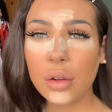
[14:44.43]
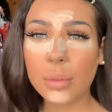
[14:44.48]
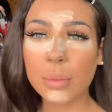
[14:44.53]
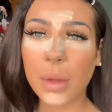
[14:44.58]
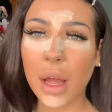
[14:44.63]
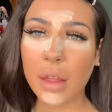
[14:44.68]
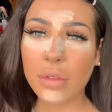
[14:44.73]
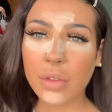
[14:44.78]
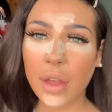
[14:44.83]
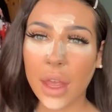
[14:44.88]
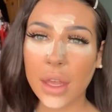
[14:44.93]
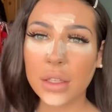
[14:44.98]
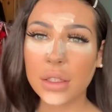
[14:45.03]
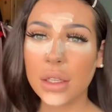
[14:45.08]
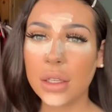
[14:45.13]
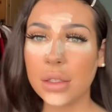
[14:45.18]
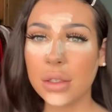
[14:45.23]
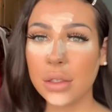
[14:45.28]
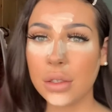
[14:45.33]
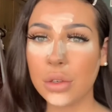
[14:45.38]
my face
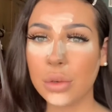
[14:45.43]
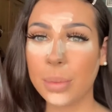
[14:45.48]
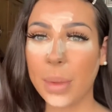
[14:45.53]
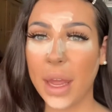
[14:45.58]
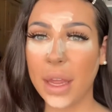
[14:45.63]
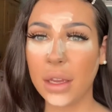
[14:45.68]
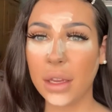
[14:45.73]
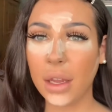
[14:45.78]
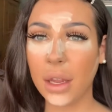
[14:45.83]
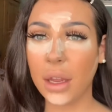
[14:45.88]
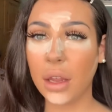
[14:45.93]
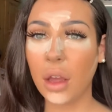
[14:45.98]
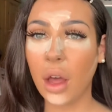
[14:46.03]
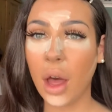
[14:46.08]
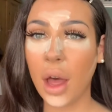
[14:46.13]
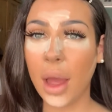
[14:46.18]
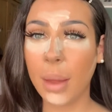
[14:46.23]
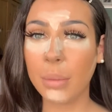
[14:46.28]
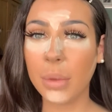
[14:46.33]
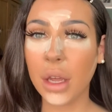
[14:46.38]
is still baking,
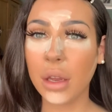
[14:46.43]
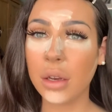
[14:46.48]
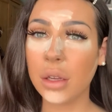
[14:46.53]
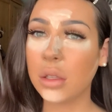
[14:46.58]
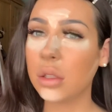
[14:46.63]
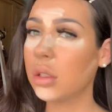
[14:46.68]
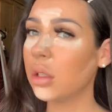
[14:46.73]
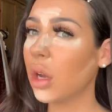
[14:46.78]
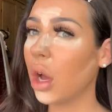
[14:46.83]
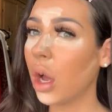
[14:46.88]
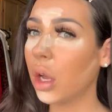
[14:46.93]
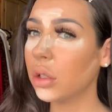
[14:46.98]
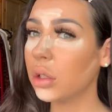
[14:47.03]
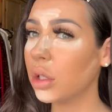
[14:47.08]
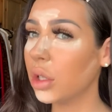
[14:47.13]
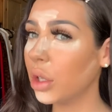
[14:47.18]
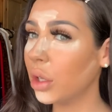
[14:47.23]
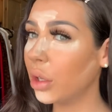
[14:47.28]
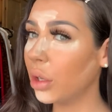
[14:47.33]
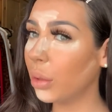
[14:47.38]
I'm gonna start
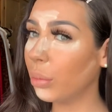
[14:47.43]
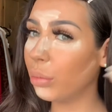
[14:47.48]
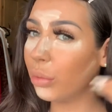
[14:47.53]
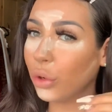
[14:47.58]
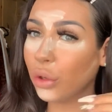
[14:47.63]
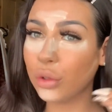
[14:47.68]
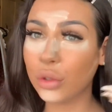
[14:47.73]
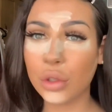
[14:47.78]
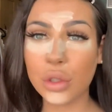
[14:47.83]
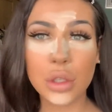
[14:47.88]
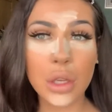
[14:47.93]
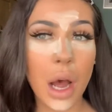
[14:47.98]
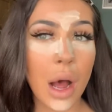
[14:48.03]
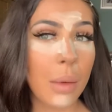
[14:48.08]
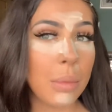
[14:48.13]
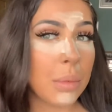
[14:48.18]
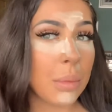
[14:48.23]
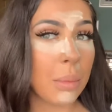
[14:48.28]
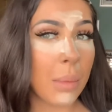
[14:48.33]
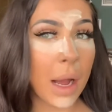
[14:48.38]
to bronze
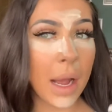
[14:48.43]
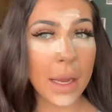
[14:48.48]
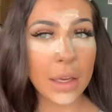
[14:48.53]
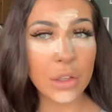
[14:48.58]
up my